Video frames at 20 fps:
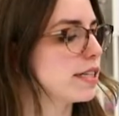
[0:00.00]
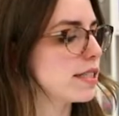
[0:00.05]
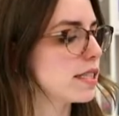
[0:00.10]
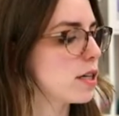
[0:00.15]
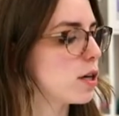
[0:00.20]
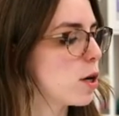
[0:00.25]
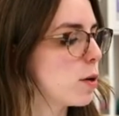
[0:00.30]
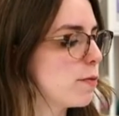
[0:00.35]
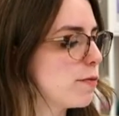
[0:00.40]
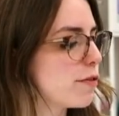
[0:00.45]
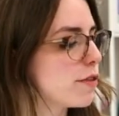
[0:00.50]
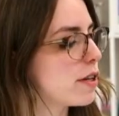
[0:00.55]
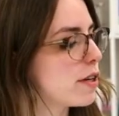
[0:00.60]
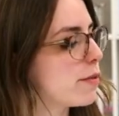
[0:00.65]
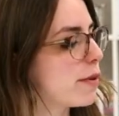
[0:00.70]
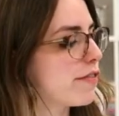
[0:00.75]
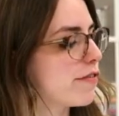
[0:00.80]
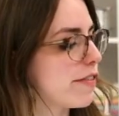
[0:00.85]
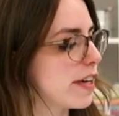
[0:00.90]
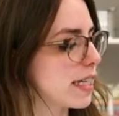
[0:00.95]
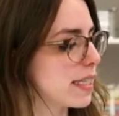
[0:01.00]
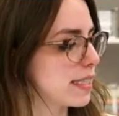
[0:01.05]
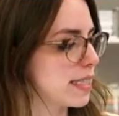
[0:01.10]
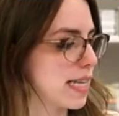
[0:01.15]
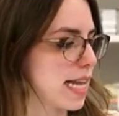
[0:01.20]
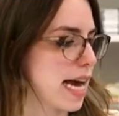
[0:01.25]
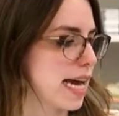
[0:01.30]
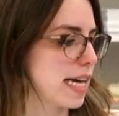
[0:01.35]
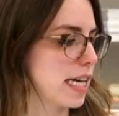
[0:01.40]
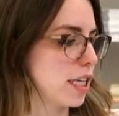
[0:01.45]
So hopefully we fixed
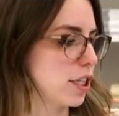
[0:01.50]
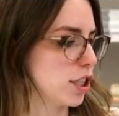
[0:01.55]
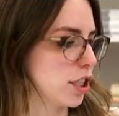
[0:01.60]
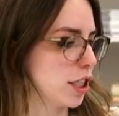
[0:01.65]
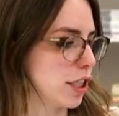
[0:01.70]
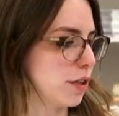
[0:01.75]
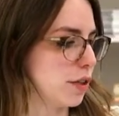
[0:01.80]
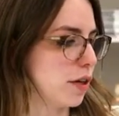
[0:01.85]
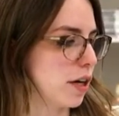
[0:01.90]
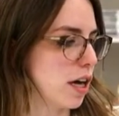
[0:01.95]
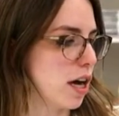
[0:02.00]
that issue.